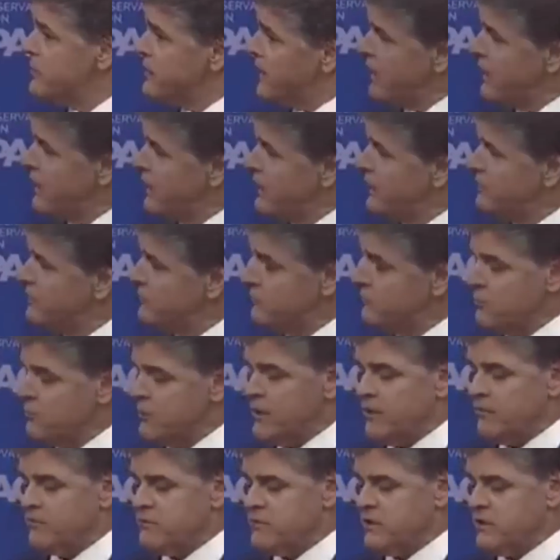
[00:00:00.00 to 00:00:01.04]
beheadings. We
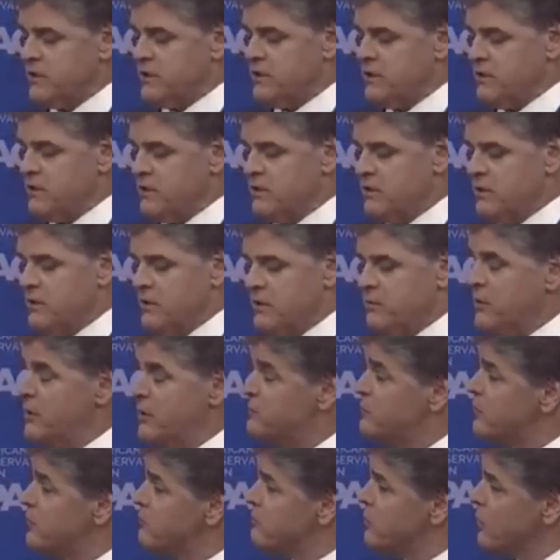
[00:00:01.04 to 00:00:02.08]
have seen
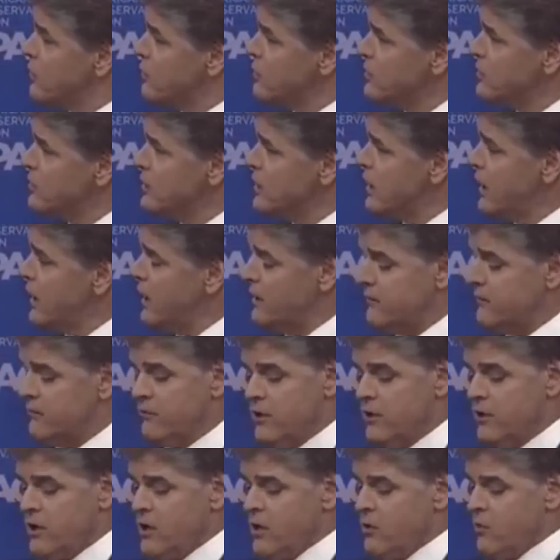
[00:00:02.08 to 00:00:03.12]
people burned alive.
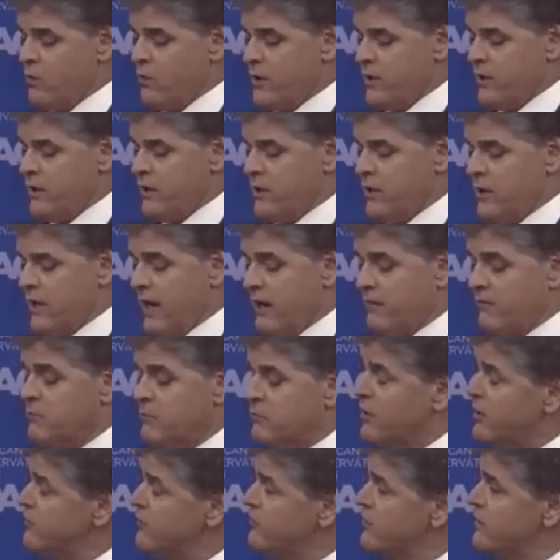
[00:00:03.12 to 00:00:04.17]
We have a
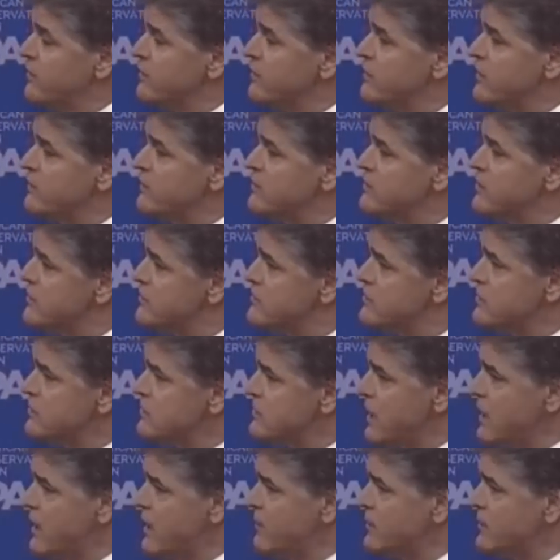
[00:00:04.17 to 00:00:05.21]
president that says the
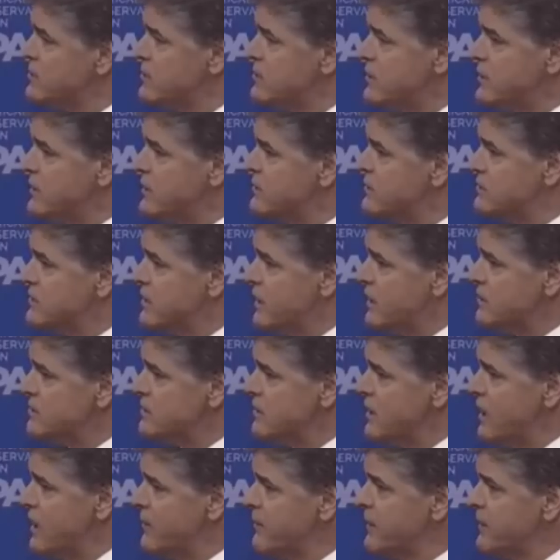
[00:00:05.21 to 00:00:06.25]
Islamic State is not
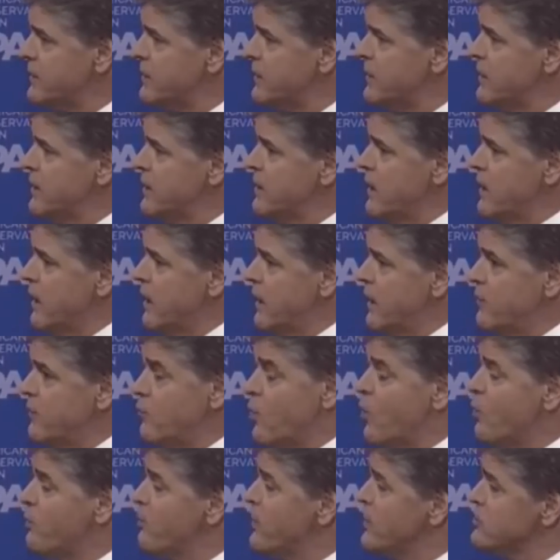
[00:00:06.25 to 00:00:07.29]
Islamic. He
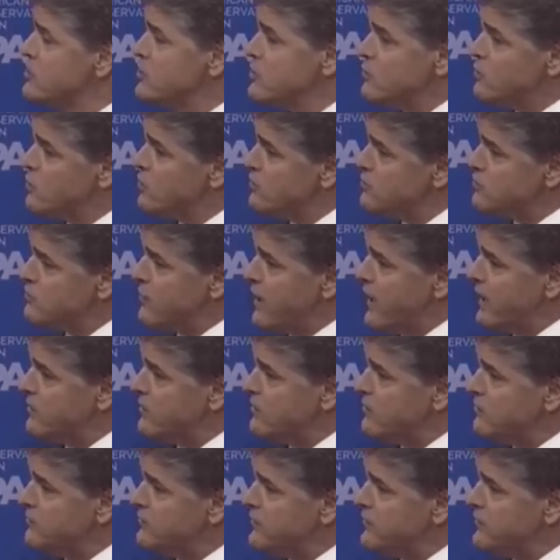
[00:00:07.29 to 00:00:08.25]
won't mention the words radical